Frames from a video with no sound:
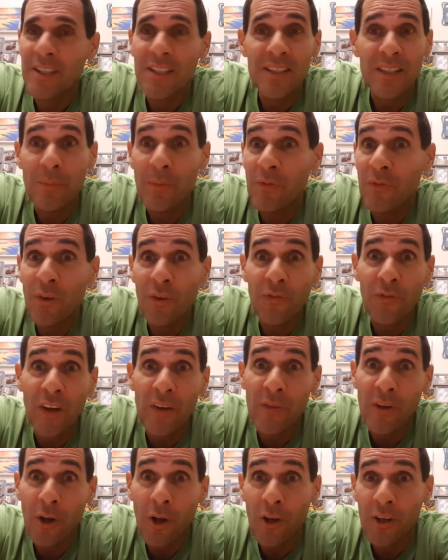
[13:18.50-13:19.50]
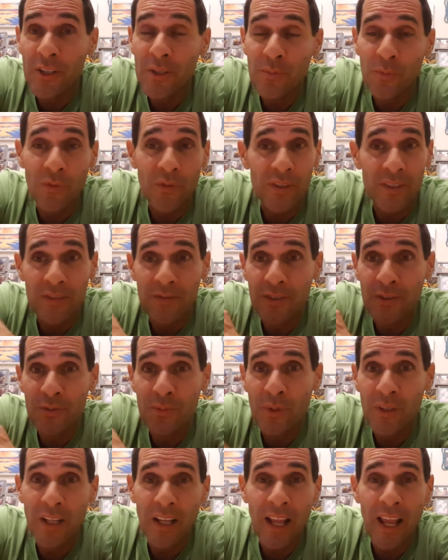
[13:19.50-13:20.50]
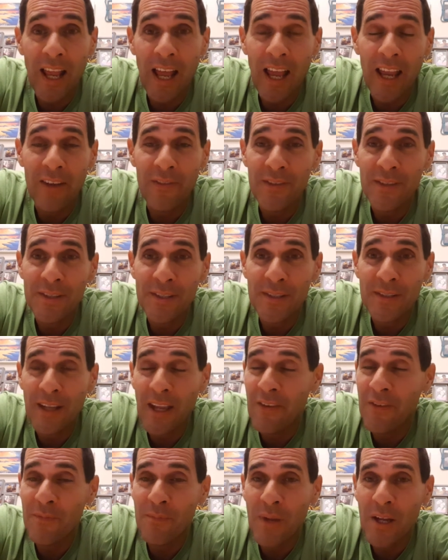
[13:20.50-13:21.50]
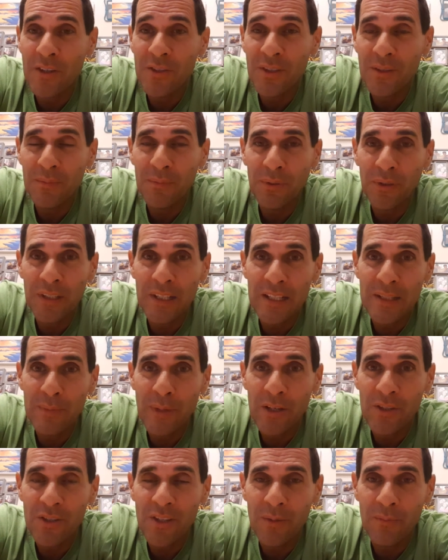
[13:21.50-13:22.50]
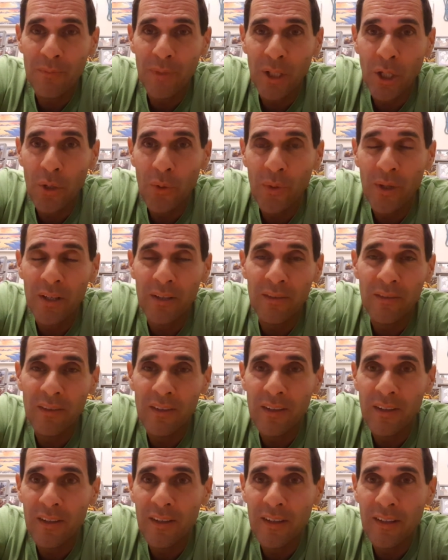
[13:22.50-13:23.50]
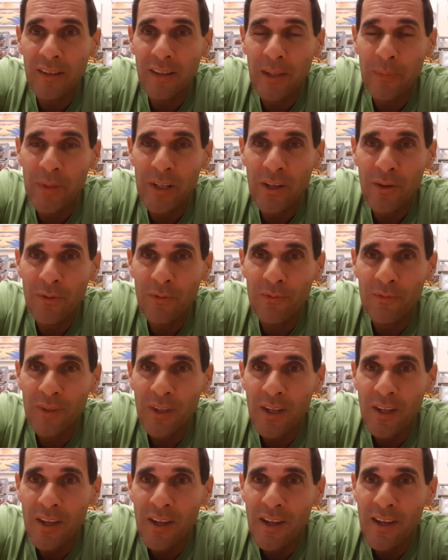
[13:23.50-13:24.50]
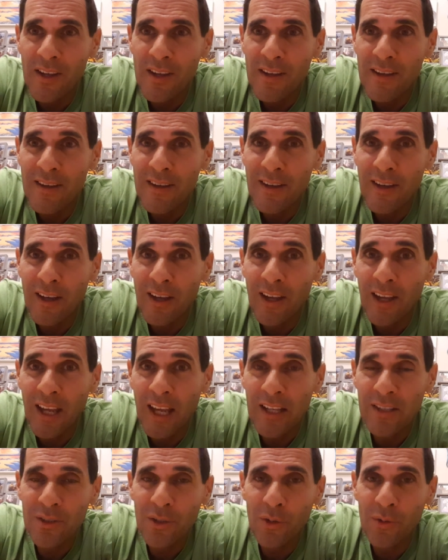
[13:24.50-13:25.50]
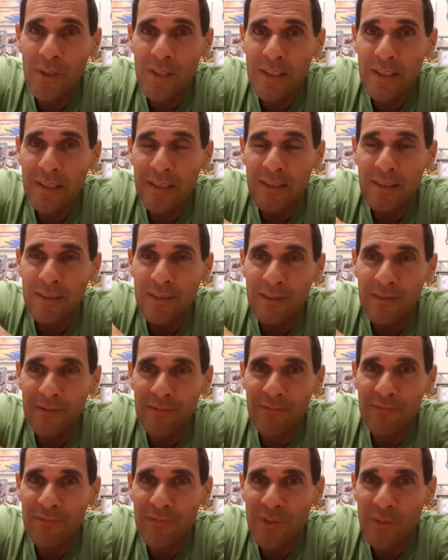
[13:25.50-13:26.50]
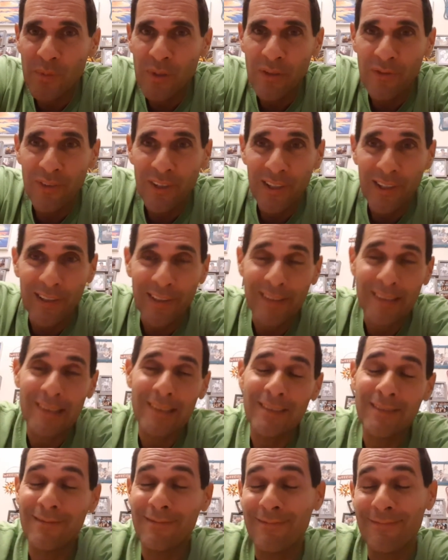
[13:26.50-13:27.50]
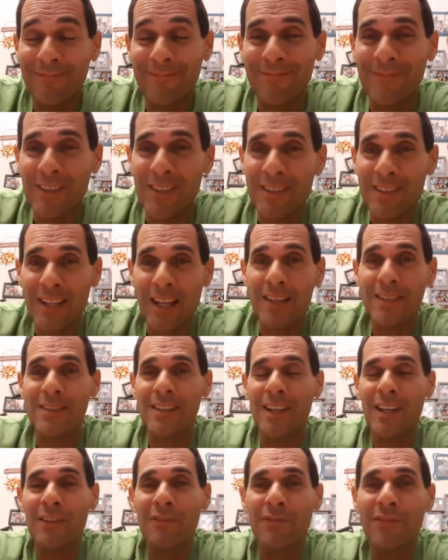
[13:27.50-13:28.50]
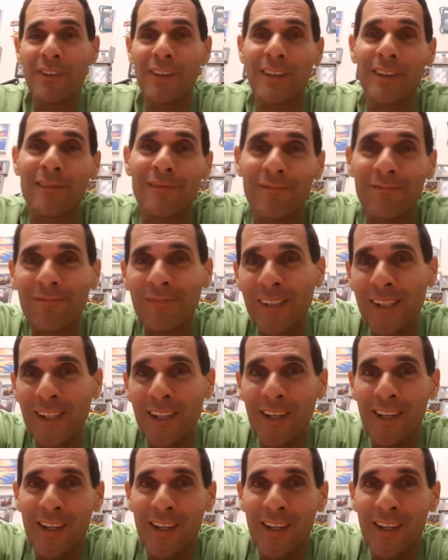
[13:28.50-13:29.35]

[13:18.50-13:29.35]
list some of your favorite August movies. If there's one that I haven't I haven't mentioned, please mention them below and uh, let me know. As always, it's been real and stay safe and